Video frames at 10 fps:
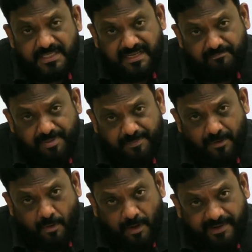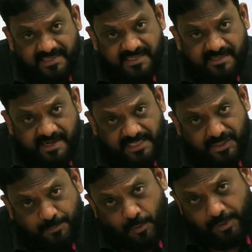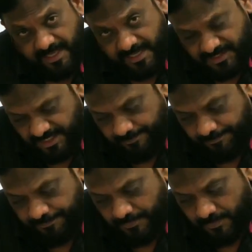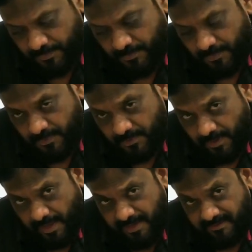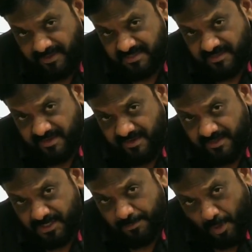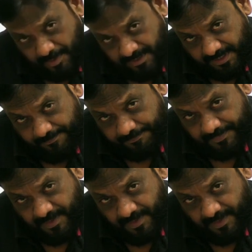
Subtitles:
Some people call it as transport energy. And they say it is a property,